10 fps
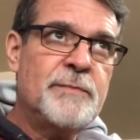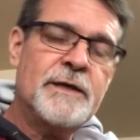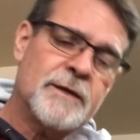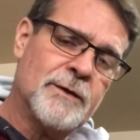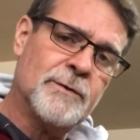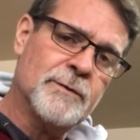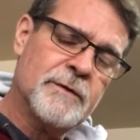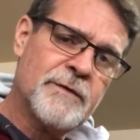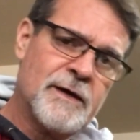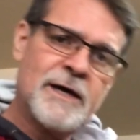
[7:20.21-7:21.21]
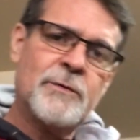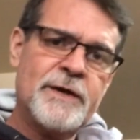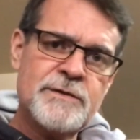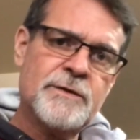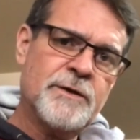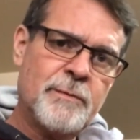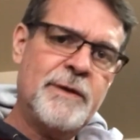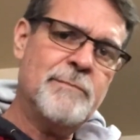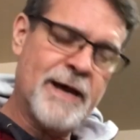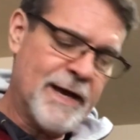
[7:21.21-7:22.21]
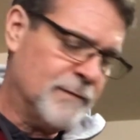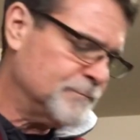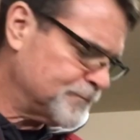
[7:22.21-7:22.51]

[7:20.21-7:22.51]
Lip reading: cold. The highways are going to be bad.